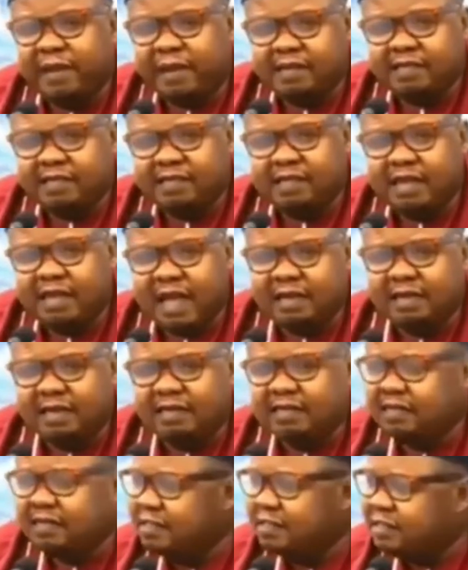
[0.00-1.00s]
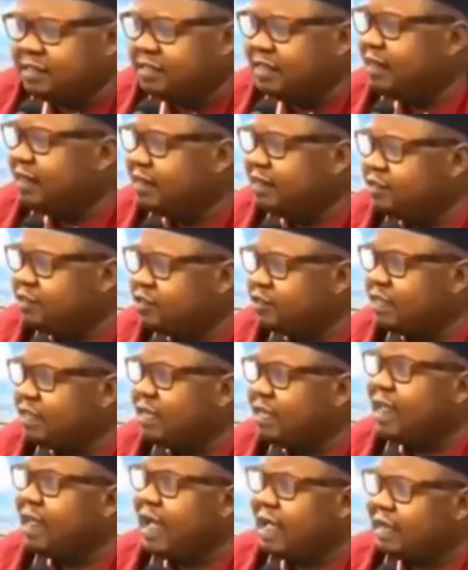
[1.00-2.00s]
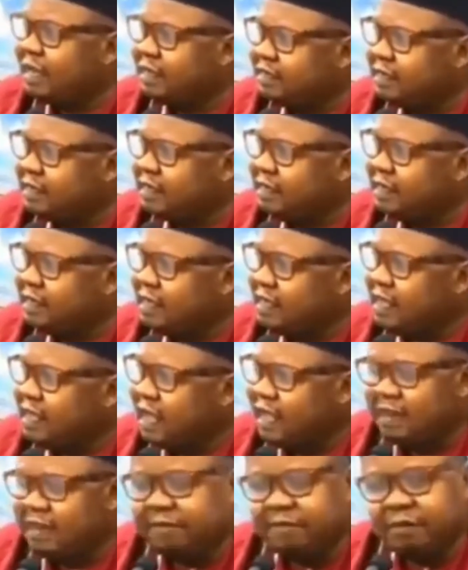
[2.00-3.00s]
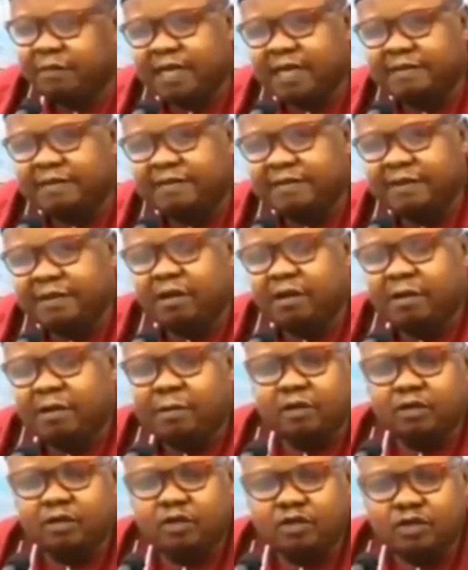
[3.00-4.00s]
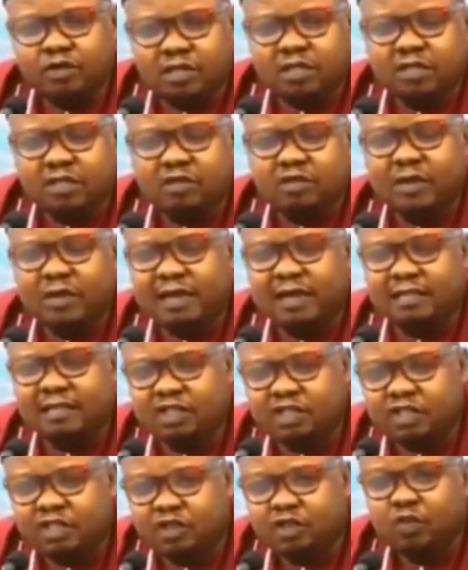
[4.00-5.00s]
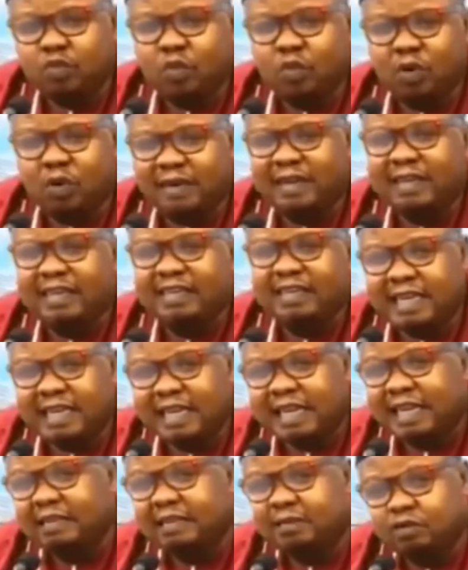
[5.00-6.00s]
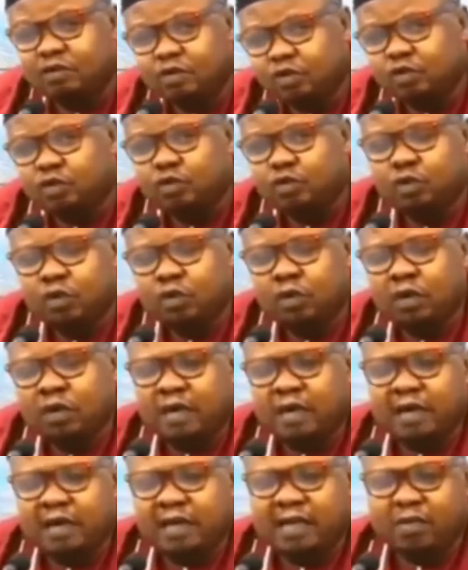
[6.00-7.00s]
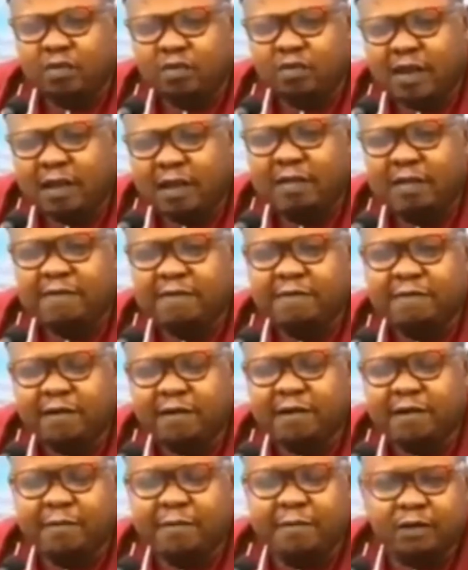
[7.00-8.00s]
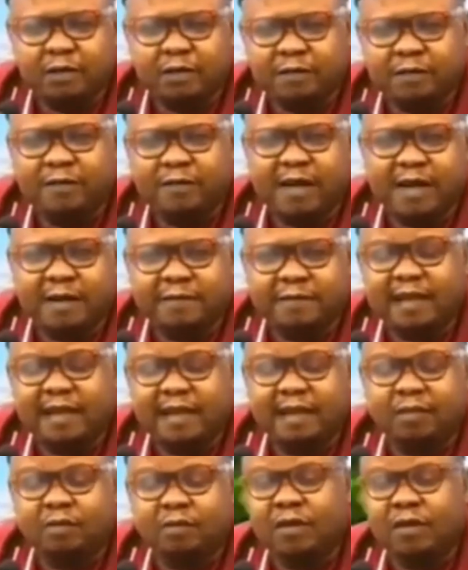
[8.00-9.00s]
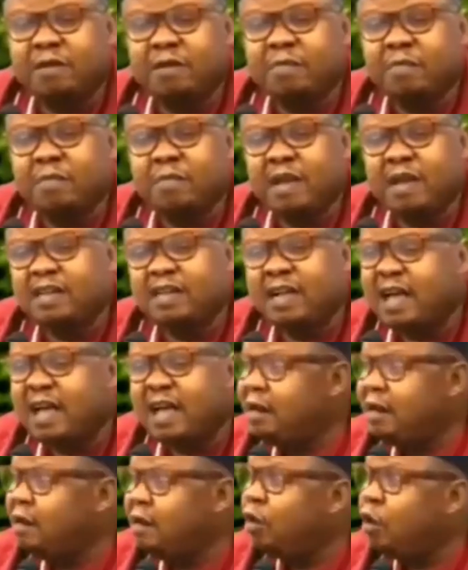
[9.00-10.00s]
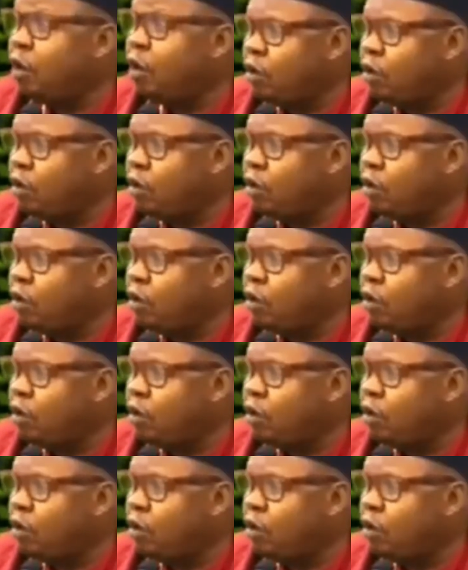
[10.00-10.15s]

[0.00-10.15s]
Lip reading: had their nations at heart, and if they were given the opportunity to execute what they intended to do, it would have been very possible for Africa to have emerged ere long.